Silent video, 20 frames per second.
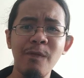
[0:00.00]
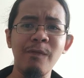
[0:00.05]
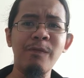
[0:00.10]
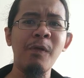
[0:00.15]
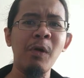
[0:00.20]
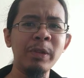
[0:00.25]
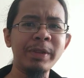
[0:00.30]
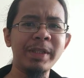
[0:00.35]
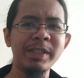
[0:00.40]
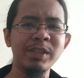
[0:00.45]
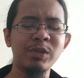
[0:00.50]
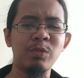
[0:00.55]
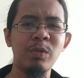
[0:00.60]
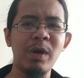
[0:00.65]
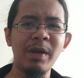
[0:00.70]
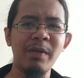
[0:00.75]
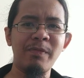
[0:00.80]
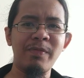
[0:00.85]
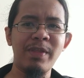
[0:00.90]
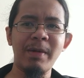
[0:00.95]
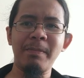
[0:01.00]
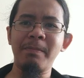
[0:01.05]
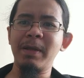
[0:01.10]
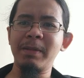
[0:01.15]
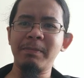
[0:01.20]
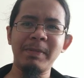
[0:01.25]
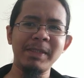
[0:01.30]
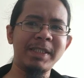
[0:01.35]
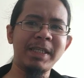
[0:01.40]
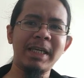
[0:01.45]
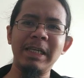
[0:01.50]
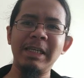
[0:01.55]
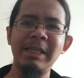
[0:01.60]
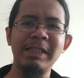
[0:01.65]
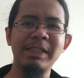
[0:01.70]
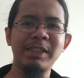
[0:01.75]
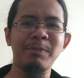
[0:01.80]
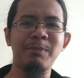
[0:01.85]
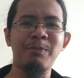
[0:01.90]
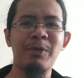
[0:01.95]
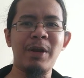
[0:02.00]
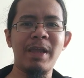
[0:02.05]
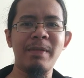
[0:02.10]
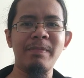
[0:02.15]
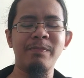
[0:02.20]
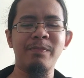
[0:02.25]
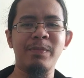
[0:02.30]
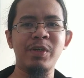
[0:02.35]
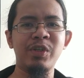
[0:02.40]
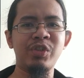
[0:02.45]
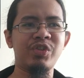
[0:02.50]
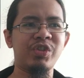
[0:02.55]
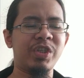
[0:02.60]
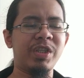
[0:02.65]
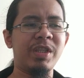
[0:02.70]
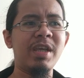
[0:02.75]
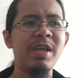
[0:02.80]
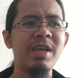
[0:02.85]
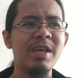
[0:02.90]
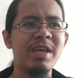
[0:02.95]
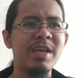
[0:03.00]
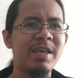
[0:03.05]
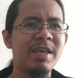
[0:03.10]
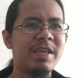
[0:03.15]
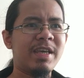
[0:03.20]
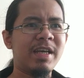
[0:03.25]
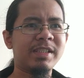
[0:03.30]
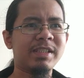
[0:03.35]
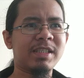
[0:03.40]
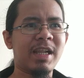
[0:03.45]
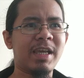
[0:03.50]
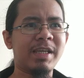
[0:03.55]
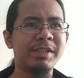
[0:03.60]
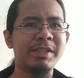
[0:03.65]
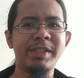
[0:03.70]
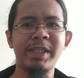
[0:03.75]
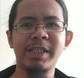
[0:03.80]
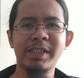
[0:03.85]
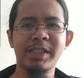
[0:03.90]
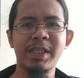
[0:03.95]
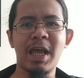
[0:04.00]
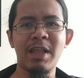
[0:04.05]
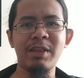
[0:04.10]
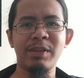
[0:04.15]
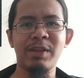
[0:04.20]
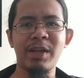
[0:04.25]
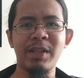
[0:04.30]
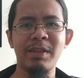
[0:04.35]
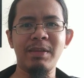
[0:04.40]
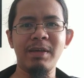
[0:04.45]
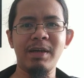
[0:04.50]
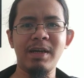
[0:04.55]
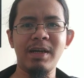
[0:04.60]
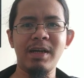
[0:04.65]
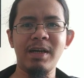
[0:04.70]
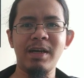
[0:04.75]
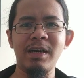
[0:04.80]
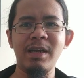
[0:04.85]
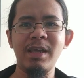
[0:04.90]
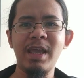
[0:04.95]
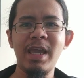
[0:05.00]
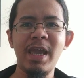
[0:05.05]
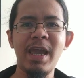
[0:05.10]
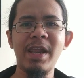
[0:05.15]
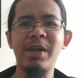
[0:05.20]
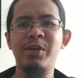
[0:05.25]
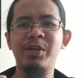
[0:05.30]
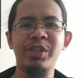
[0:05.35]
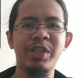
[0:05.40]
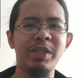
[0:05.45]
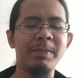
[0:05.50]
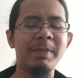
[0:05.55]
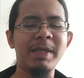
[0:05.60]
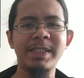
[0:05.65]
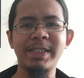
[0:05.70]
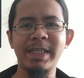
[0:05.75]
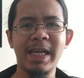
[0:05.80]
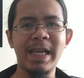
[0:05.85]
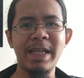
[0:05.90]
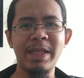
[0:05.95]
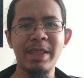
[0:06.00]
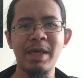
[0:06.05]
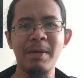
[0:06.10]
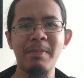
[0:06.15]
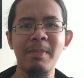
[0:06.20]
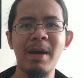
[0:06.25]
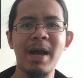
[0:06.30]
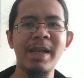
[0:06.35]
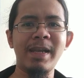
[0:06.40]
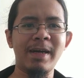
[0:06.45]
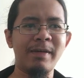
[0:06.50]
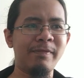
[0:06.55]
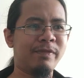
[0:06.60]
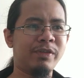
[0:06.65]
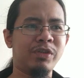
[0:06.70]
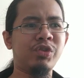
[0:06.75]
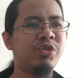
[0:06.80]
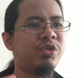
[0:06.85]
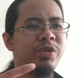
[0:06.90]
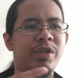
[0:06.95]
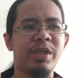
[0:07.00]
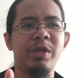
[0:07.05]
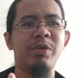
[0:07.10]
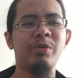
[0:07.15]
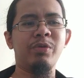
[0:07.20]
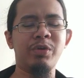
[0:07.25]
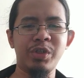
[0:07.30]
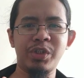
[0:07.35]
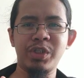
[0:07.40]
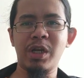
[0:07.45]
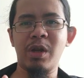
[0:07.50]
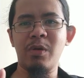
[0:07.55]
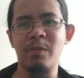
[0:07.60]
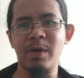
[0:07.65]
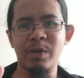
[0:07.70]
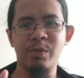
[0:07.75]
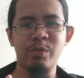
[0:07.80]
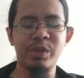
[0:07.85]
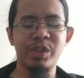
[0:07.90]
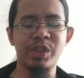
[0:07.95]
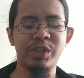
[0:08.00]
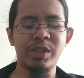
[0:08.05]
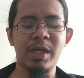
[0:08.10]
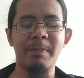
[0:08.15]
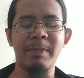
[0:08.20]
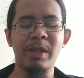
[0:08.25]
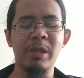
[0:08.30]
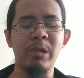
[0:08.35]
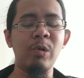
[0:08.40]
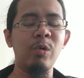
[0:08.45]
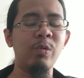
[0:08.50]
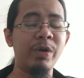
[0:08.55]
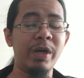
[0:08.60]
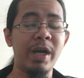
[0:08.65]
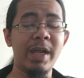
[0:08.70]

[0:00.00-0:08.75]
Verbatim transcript: Volt is one of them, but basically his prime version, he has like 600 uh, energy, basically the mana versus the original one, which is a bit lower.